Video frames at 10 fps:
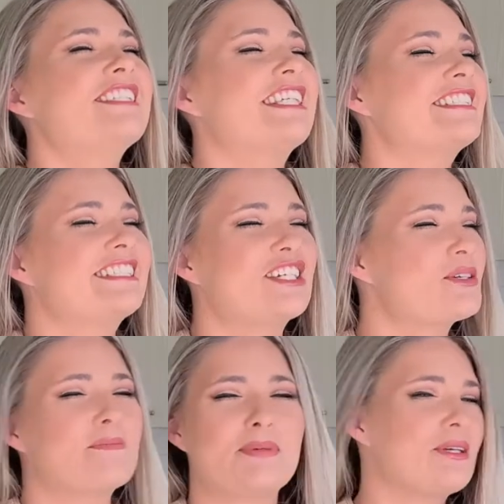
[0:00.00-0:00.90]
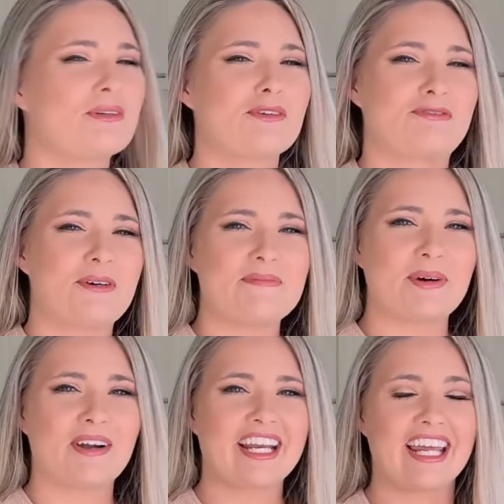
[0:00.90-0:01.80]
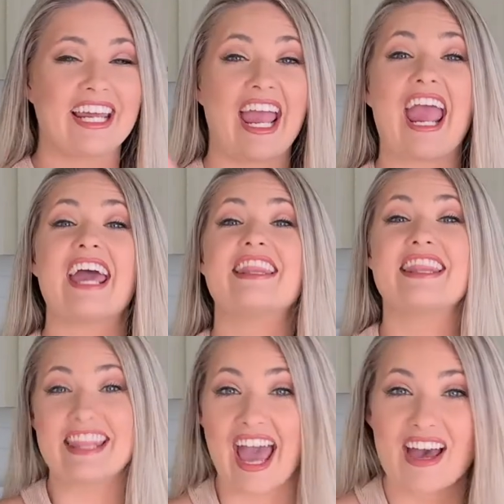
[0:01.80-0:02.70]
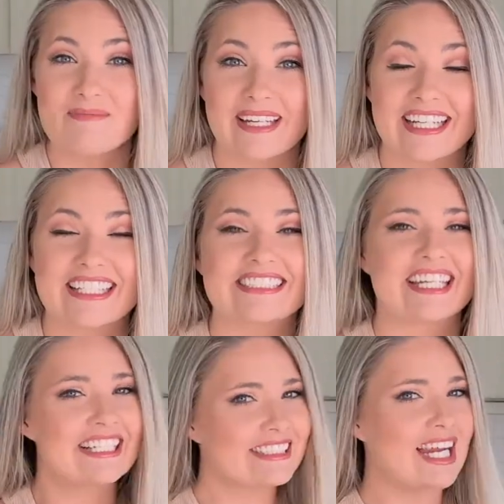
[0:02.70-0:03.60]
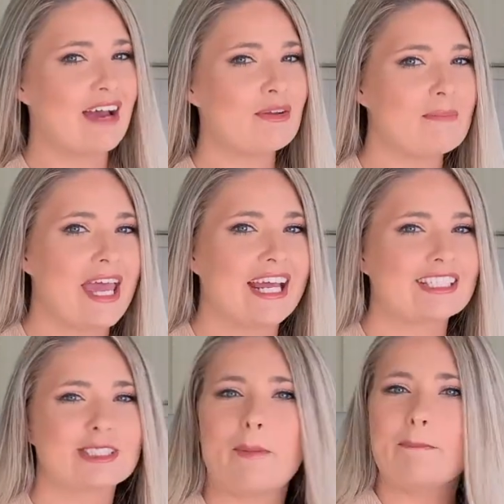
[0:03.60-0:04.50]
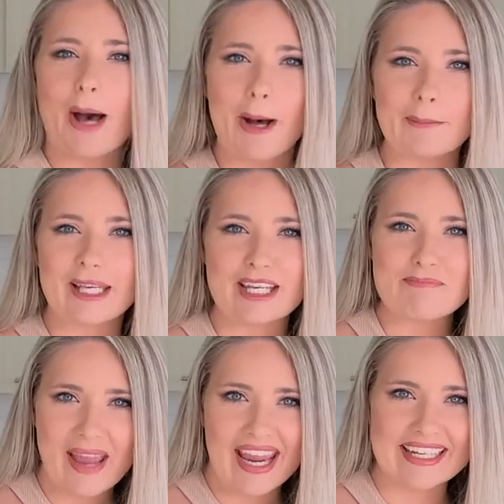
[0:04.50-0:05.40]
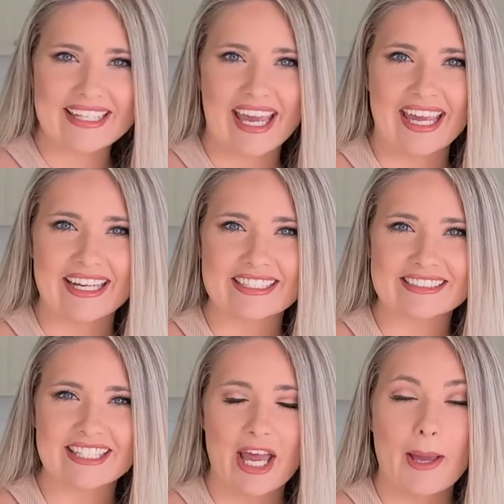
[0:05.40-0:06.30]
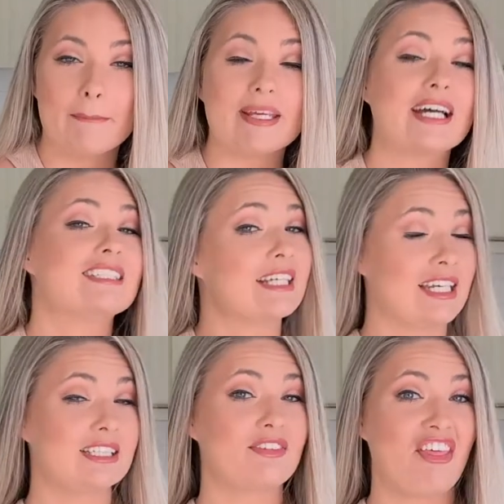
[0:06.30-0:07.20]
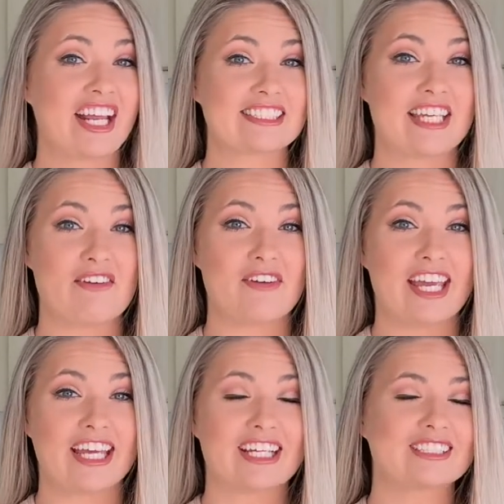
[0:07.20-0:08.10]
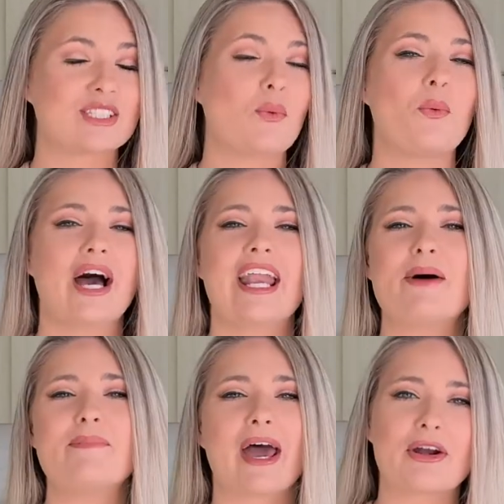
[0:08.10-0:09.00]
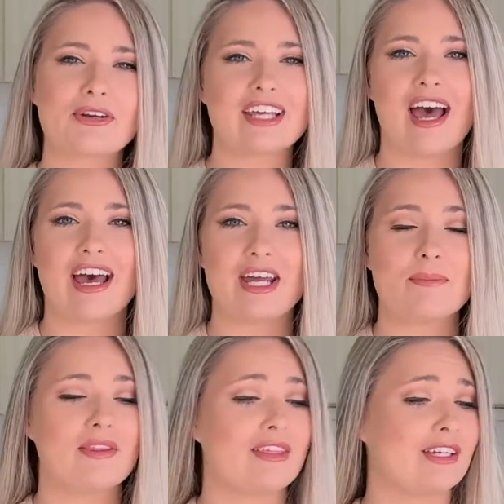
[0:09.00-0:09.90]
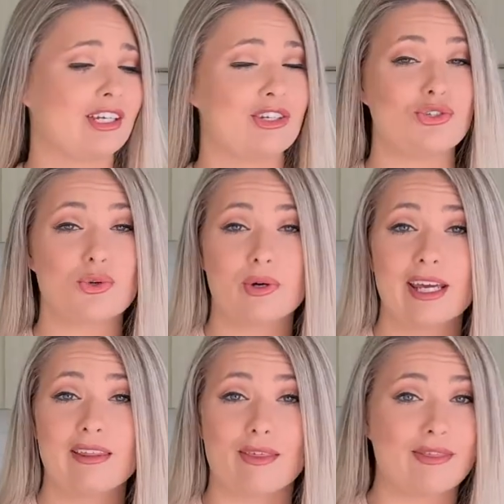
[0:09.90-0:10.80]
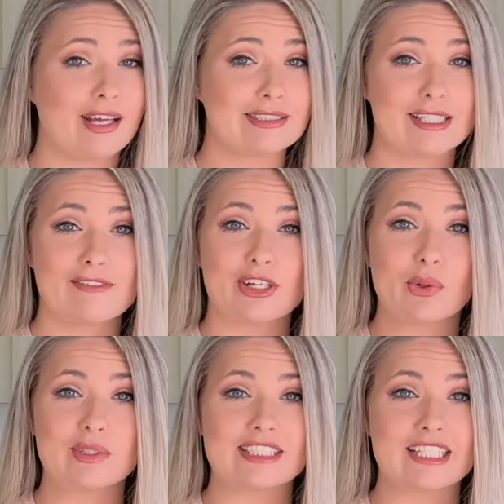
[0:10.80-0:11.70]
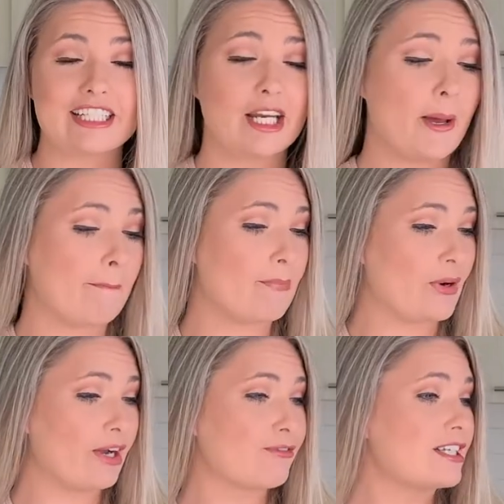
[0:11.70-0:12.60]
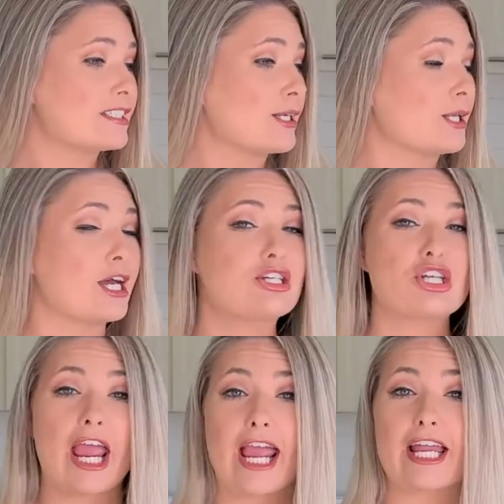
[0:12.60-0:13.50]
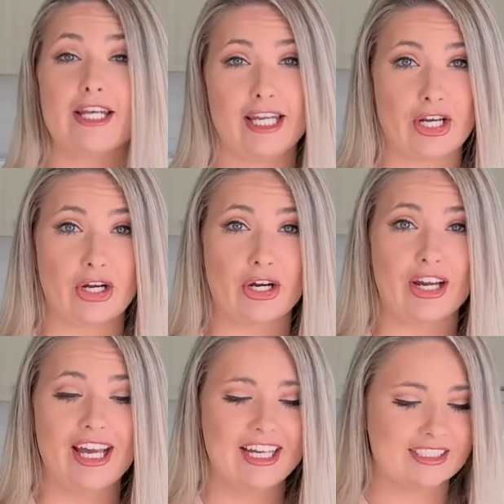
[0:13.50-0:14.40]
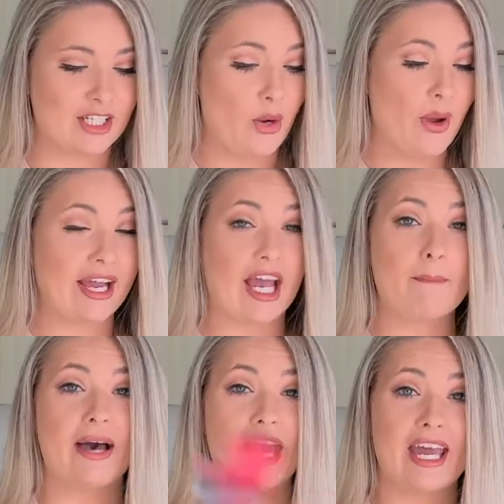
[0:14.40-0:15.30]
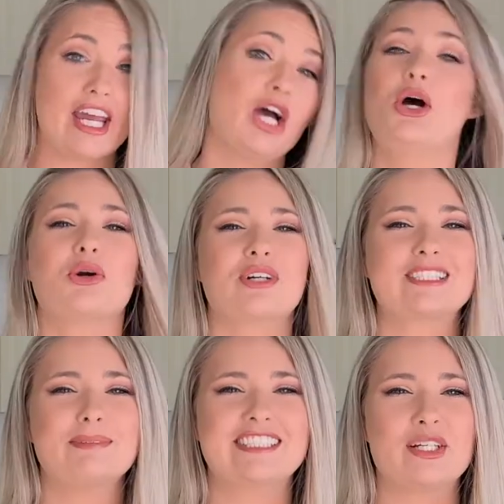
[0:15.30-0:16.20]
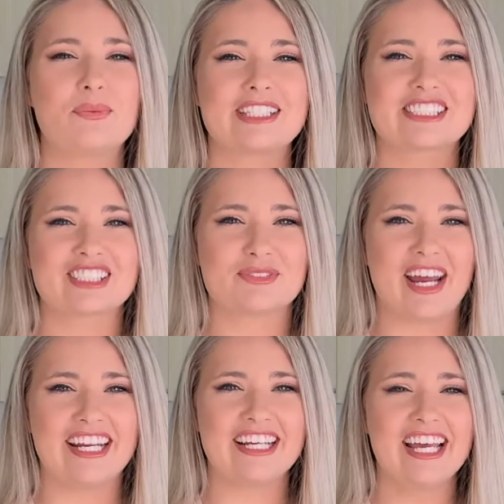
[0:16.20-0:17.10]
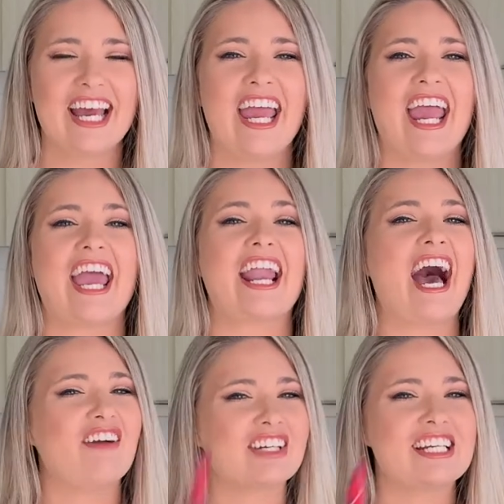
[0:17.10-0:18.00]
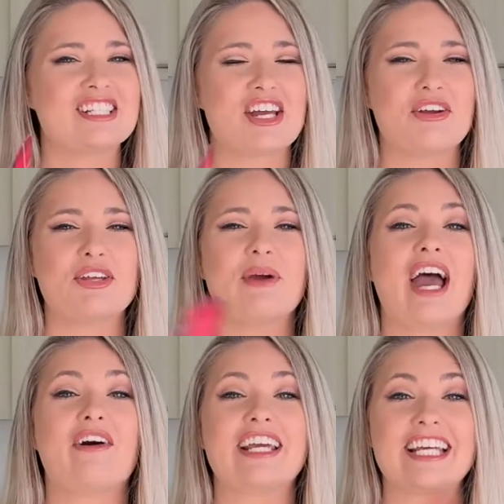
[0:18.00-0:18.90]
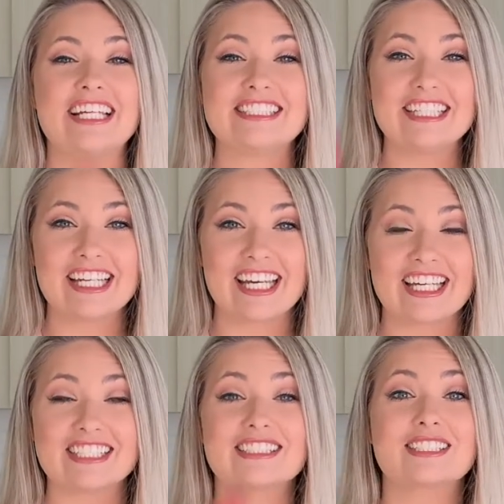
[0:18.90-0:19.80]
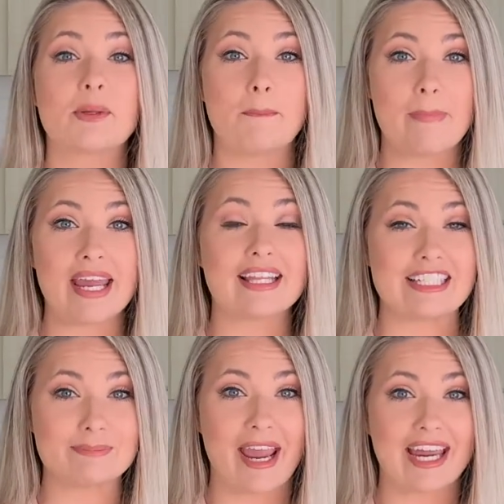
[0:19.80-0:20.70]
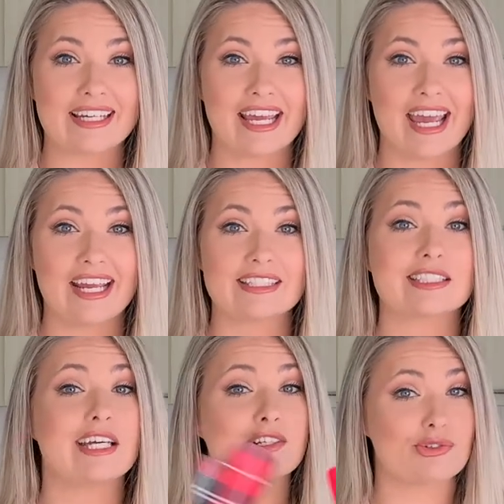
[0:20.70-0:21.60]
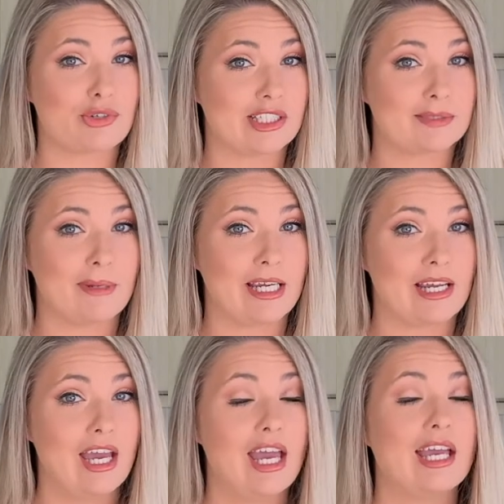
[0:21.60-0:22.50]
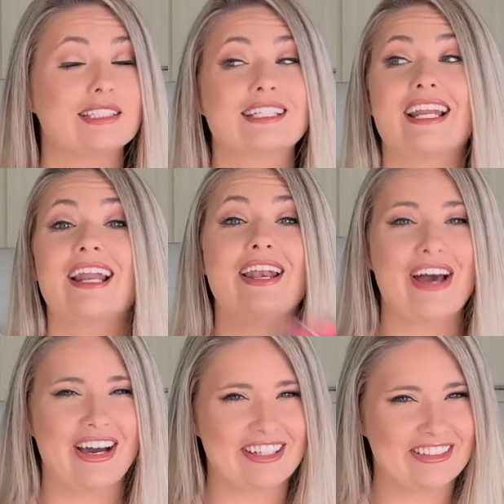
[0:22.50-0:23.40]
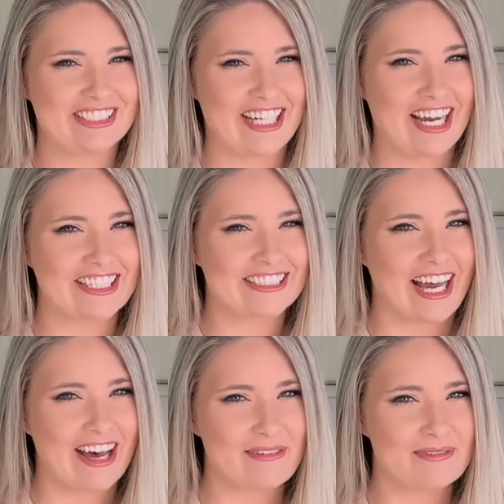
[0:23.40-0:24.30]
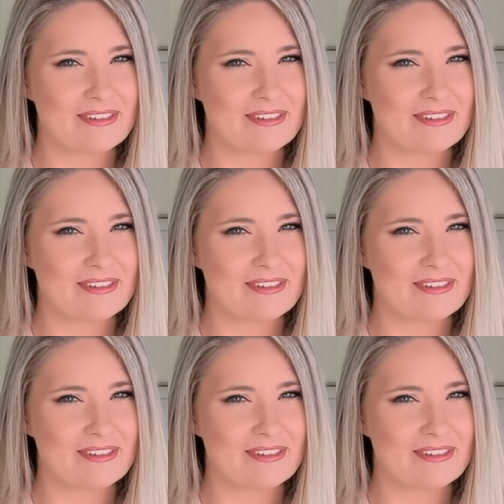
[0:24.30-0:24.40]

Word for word: It's such a beautiful morning and that means it's time to make some pumpkin pancakes because it is Thanksgiving, so what a better time than to enjoy the Thanksgiving cuisine, breakfast, lunch, and dinner. So I got my Christmassy whisks ready and I'm gonna show you how easy it is to make these pancakes and trust me, it's gonna knock your socks off.